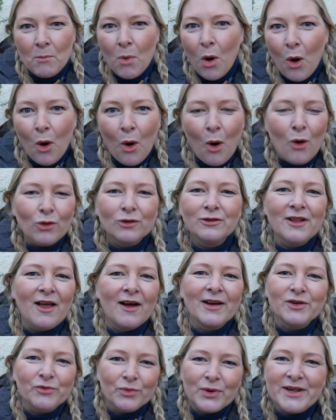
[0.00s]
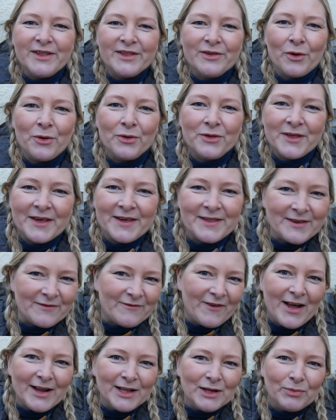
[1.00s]
more online resources
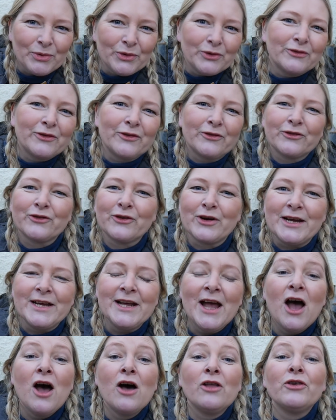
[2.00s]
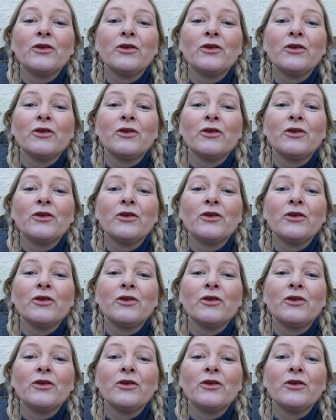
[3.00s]
available for free,